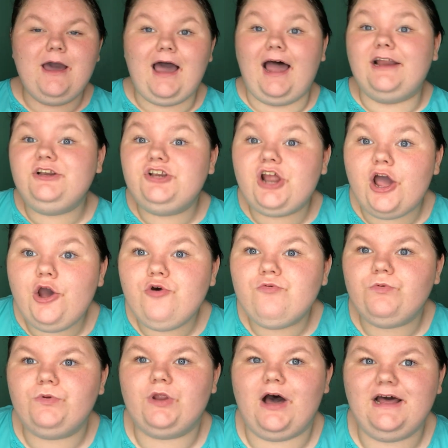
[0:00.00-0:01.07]
I know
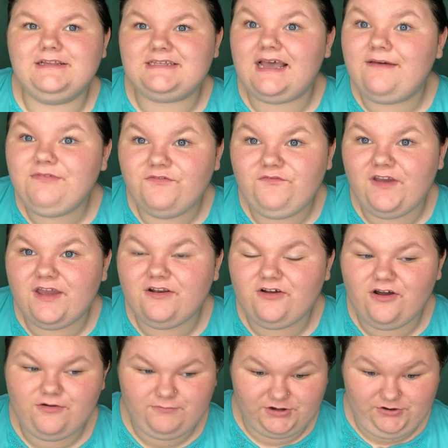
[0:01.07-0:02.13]
not to have the fan
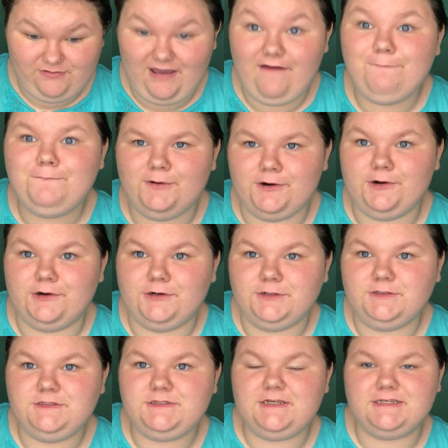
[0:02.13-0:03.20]
on when you have
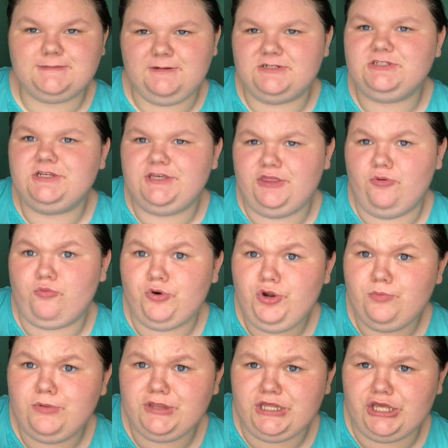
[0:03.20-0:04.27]
birds, especially in the
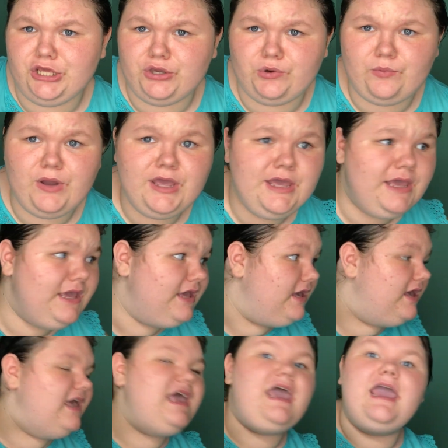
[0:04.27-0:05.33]
room with you,
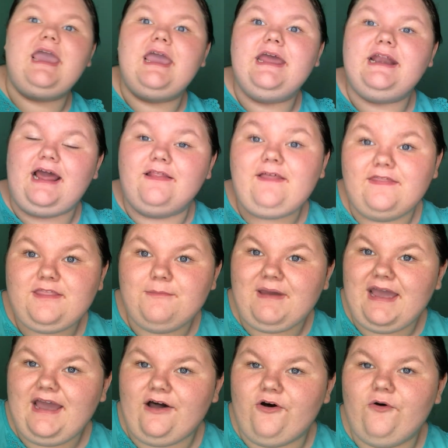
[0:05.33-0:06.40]
and I let them
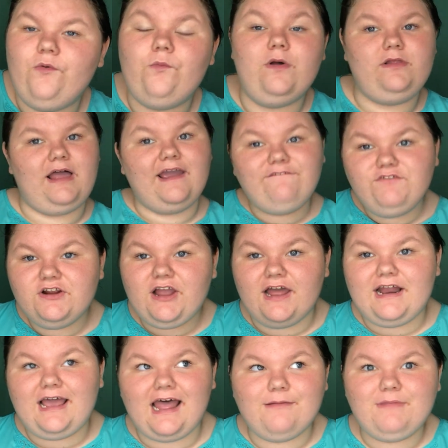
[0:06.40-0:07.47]
out. Well, I forgot
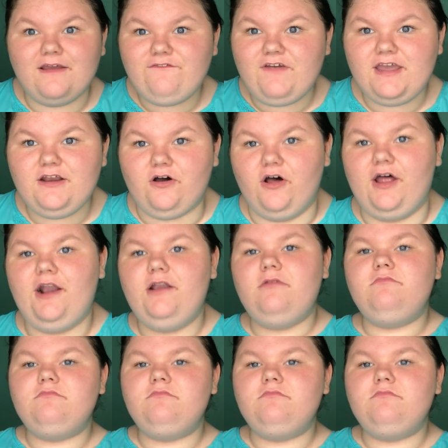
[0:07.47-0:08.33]
I had my fan on.